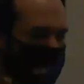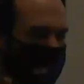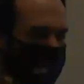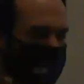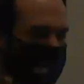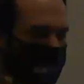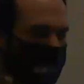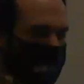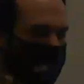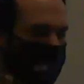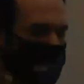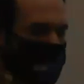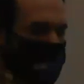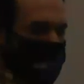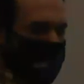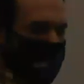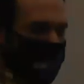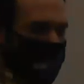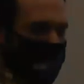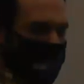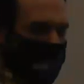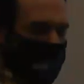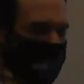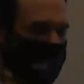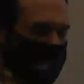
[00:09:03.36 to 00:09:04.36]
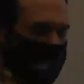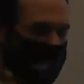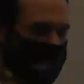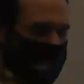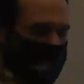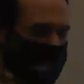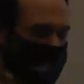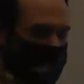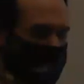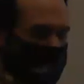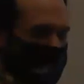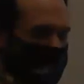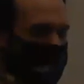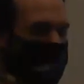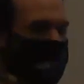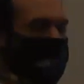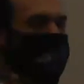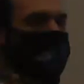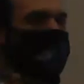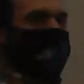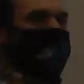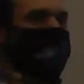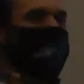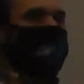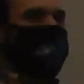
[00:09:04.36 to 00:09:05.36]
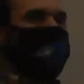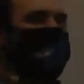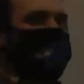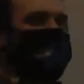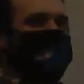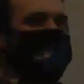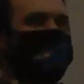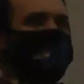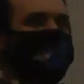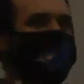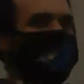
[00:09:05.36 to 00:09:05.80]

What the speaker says: very great. So what they mean